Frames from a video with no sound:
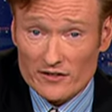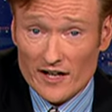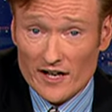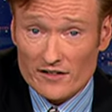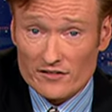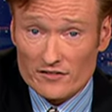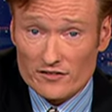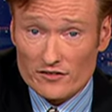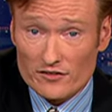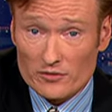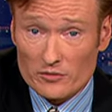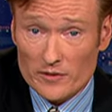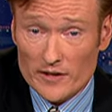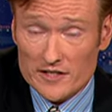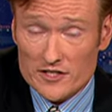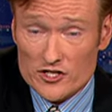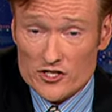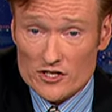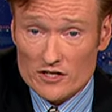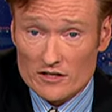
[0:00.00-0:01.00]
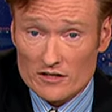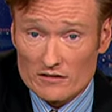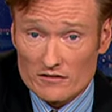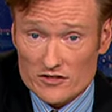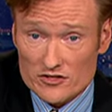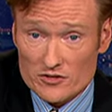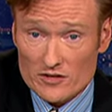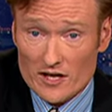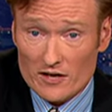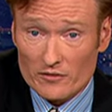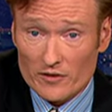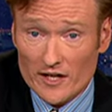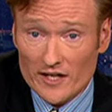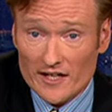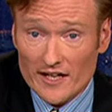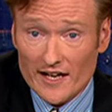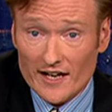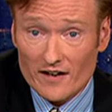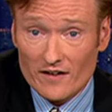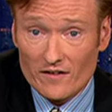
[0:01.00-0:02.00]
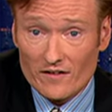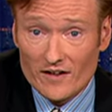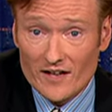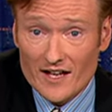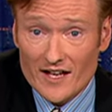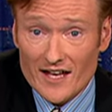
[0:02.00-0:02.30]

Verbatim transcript: has to switch. Let's do that right now.